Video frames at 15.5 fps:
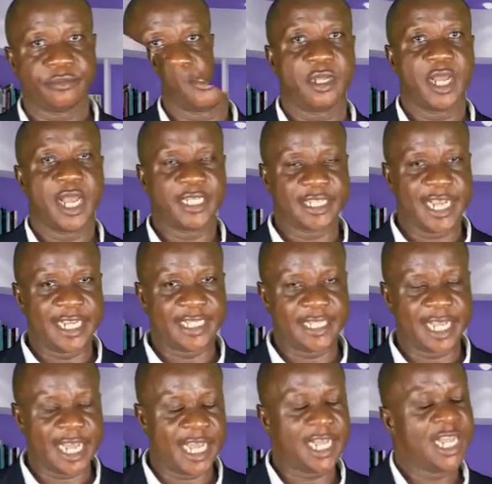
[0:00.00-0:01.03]
As I
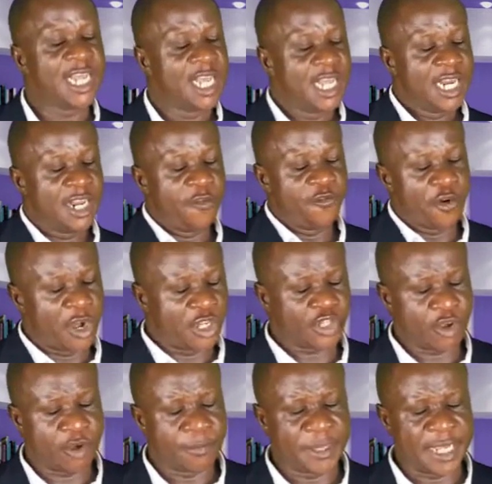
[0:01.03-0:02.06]
said, the first
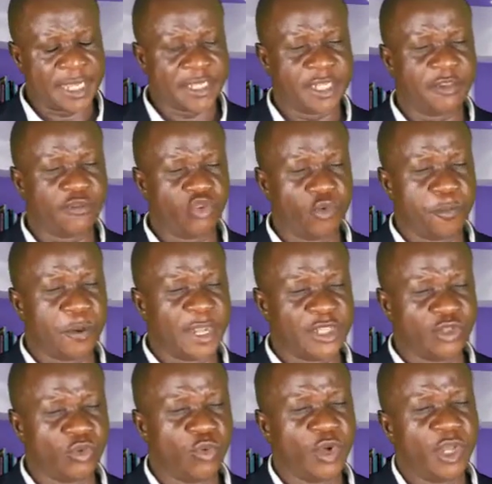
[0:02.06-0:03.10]
objective,
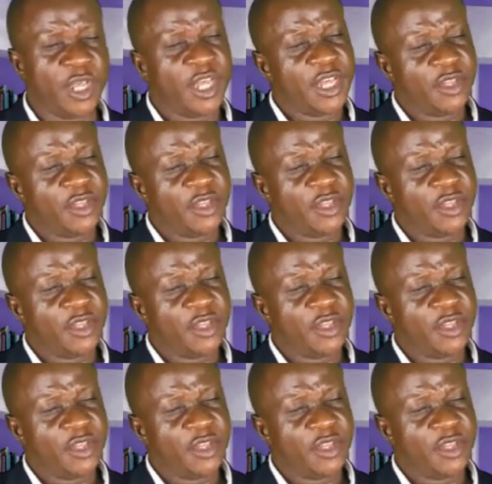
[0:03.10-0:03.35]
2.2,